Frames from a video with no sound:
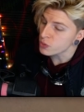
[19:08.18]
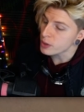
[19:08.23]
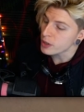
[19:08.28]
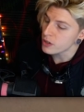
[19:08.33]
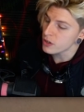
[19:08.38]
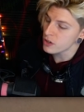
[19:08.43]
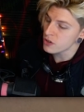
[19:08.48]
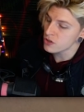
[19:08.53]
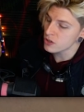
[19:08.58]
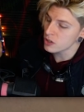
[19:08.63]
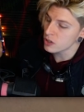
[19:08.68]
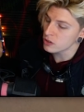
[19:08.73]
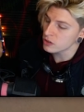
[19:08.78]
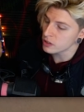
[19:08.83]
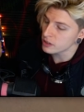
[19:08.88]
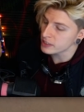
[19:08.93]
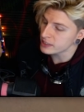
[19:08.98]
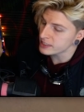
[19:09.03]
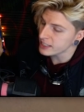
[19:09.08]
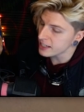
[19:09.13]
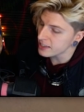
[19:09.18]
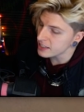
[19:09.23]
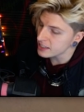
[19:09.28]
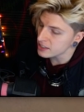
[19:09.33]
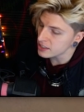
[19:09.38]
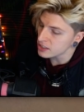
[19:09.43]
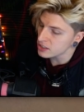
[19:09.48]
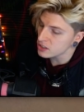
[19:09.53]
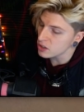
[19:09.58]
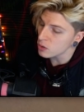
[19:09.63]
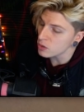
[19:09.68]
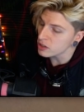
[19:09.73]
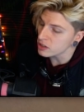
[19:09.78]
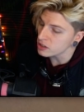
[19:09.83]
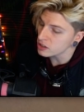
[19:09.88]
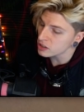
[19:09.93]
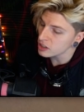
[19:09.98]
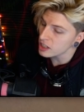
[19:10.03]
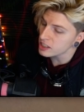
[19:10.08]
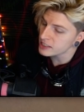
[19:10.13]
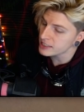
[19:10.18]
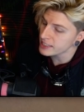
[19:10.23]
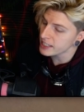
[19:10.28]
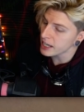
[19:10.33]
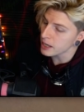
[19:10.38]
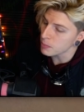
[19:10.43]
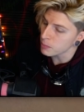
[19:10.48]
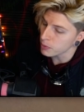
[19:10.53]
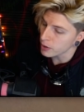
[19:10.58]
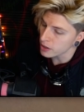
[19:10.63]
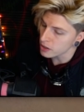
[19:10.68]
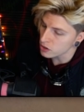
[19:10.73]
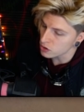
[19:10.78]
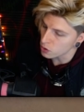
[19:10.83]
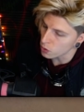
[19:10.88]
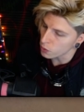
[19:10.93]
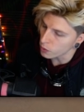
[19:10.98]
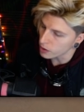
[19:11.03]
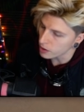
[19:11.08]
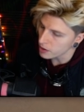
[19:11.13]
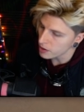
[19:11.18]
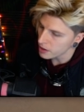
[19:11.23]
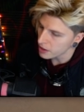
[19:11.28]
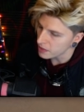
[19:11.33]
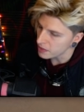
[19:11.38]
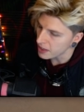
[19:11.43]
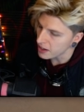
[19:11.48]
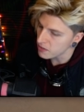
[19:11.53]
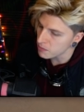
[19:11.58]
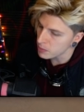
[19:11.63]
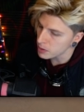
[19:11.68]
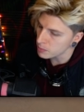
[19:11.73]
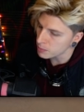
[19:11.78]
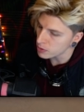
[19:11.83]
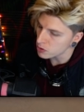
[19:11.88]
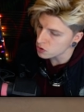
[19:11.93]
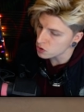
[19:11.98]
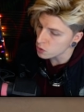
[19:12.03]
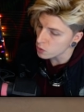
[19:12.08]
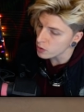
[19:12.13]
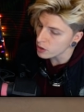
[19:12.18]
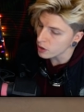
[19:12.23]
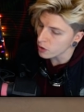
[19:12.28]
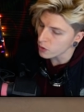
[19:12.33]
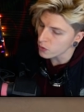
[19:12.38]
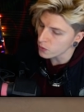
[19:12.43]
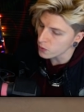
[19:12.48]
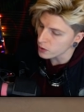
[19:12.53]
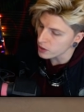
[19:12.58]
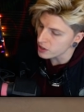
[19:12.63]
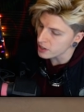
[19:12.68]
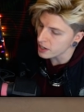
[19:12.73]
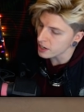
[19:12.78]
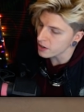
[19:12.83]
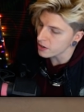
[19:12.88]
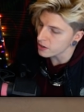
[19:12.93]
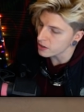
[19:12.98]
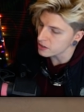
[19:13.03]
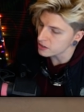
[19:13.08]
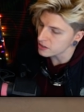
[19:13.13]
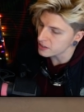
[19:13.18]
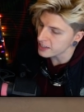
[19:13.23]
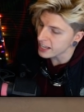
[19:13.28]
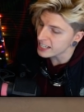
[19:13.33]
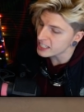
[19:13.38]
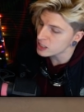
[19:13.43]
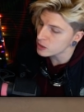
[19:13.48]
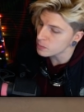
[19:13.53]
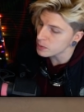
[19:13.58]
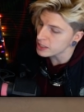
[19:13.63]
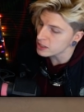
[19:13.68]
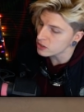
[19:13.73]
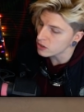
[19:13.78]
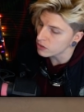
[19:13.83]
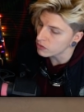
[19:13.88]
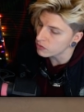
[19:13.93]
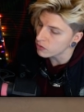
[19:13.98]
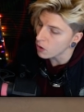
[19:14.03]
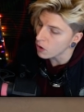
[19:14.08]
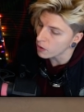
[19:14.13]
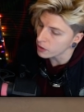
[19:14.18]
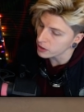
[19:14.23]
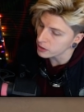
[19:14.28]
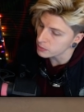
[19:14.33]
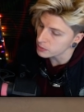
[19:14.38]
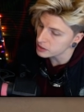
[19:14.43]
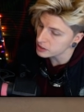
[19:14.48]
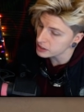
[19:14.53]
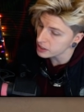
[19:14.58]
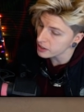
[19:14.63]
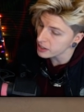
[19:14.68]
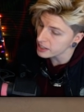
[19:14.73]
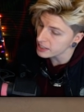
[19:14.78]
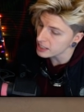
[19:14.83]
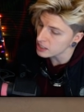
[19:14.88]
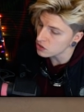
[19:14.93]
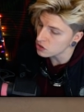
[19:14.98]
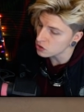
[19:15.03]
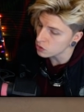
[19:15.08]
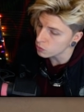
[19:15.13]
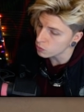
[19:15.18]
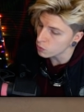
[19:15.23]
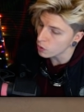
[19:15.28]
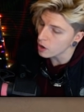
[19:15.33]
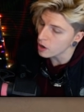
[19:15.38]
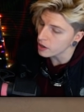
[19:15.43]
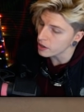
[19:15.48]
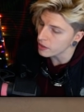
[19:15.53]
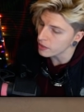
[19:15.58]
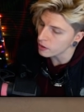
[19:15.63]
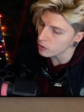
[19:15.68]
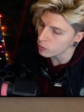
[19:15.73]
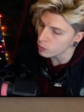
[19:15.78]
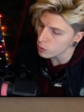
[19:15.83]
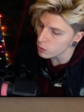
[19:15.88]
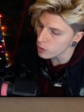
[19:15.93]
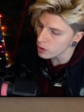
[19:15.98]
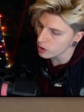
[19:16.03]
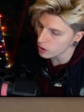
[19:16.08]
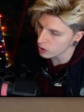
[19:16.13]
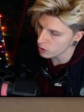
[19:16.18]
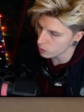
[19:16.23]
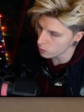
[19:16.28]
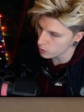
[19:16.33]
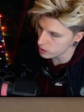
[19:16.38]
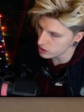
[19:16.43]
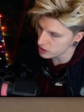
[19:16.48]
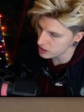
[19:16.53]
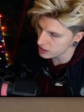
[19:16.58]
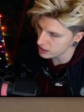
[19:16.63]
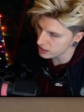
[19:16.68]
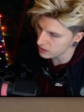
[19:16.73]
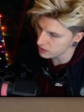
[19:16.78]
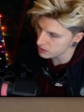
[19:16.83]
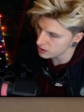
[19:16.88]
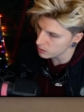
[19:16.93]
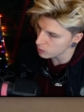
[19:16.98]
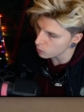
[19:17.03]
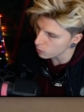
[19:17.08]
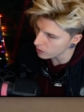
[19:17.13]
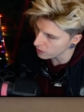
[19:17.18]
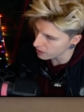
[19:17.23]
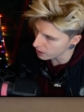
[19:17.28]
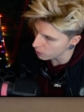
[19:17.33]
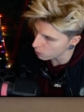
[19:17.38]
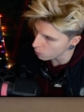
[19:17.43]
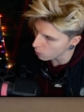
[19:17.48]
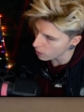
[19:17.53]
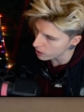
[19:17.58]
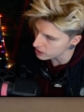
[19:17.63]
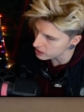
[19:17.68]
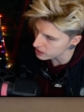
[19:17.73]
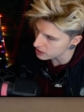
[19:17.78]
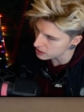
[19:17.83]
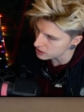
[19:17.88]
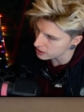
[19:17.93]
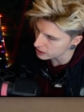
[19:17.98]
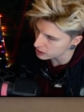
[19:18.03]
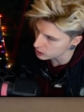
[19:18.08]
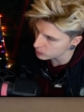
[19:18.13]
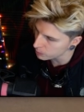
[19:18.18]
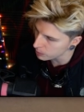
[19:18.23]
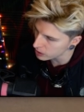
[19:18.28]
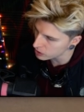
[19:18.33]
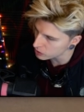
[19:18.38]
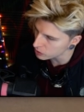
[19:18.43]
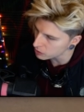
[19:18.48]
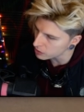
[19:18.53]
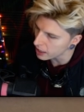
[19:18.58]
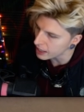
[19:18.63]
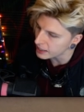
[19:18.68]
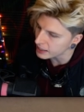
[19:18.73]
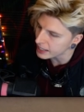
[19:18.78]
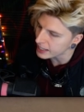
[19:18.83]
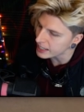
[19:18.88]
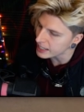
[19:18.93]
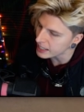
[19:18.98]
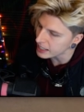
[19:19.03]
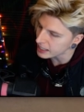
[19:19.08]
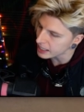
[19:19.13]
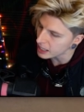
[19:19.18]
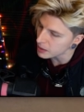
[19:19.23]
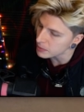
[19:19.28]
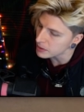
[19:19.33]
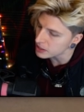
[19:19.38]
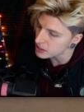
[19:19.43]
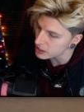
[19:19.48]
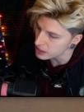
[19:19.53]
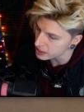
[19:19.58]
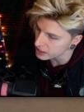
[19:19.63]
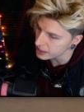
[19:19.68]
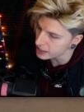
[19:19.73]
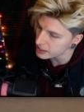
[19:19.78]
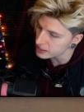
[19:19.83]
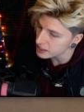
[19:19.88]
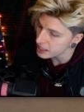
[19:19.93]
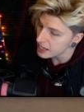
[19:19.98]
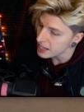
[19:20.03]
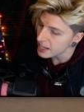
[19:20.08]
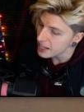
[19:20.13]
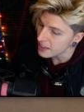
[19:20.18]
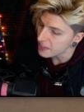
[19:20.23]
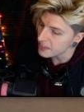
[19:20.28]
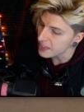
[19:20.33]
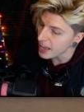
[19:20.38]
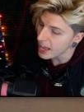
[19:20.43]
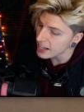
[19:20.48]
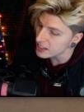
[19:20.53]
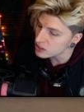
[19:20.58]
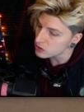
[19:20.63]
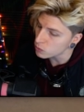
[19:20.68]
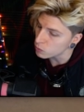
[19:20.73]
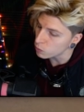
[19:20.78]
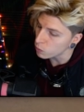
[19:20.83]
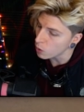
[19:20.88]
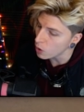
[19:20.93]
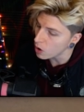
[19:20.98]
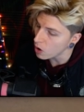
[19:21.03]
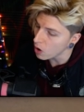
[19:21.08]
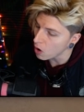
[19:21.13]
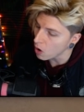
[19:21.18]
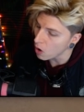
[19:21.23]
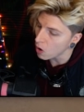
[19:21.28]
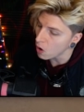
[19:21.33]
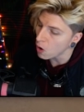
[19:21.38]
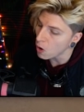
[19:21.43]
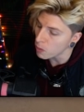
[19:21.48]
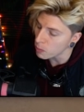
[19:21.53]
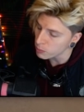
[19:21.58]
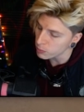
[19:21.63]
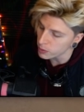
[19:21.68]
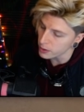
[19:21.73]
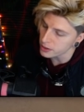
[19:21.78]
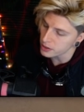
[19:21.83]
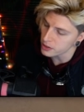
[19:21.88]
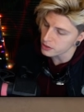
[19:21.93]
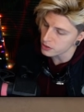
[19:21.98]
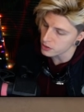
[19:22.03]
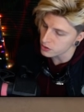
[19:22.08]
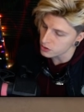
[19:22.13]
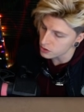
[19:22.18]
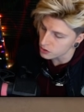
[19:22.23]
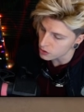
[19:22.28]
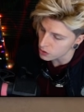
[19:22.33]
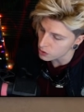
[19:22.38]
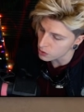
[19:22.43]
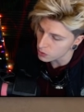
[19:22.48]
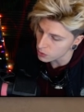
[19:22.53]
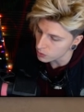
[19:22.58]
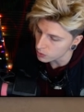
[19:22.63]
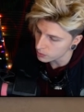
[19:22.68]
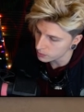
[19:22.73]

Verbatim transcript: Twitter user goes on to say, This is so disgusting and predatory. They've been pursuing her for years. That speaks volumes. Sarah needs to run. They'll ruin her once she gives them what they want. She's not special like Lainey claiming she is. That's what all predators do.